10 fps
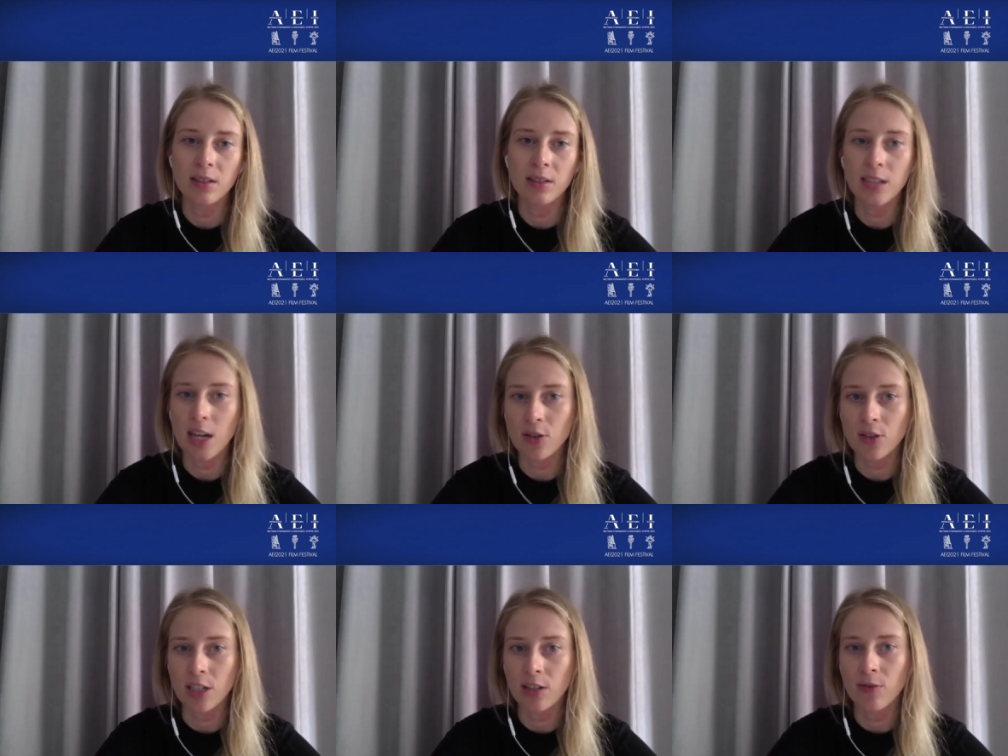
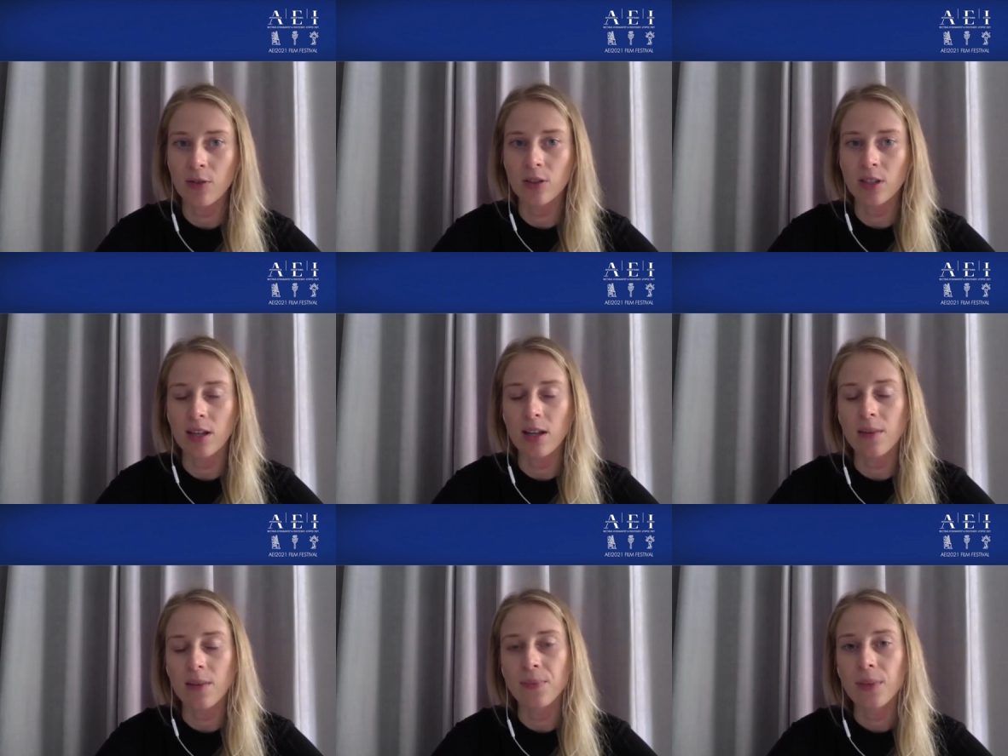searching for
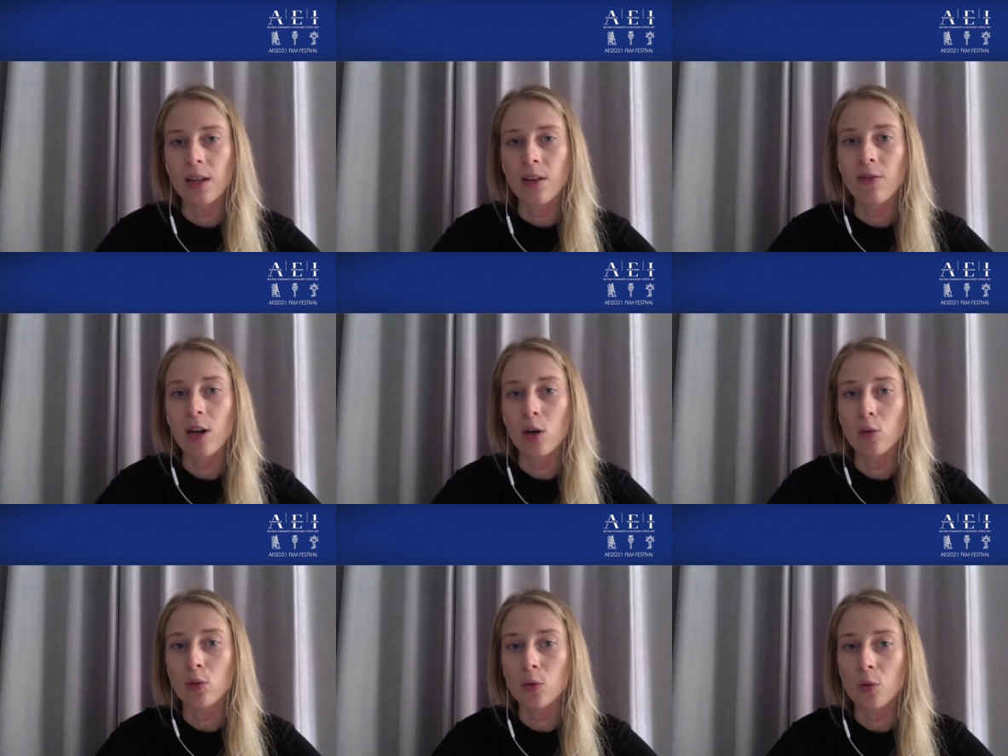the
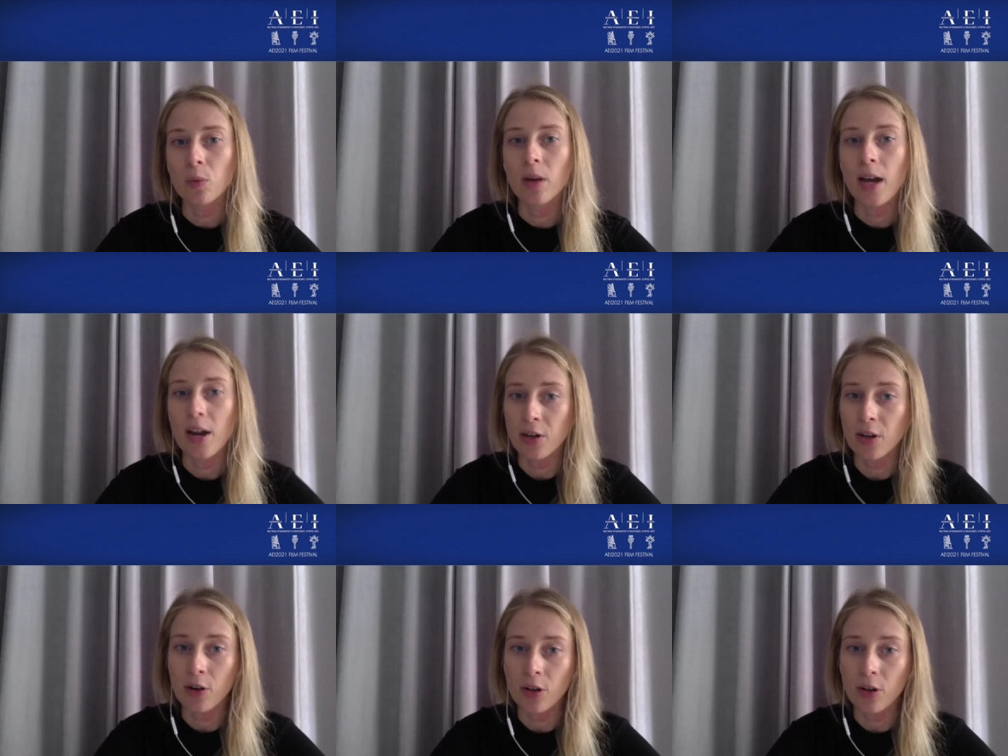Pharaoh tomb
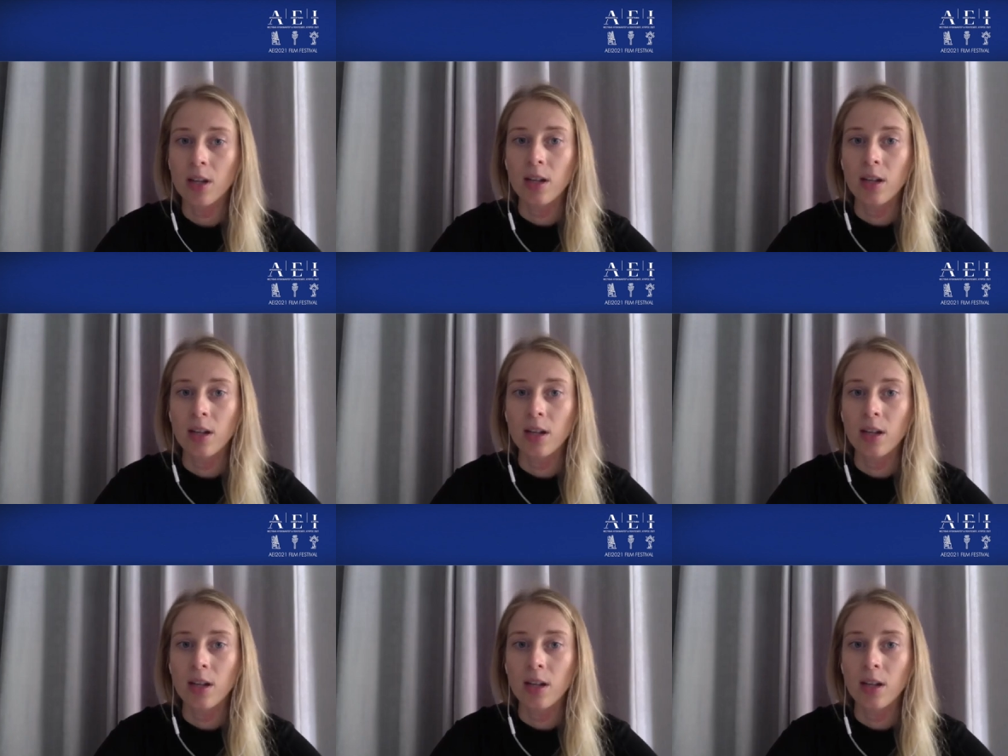Herihor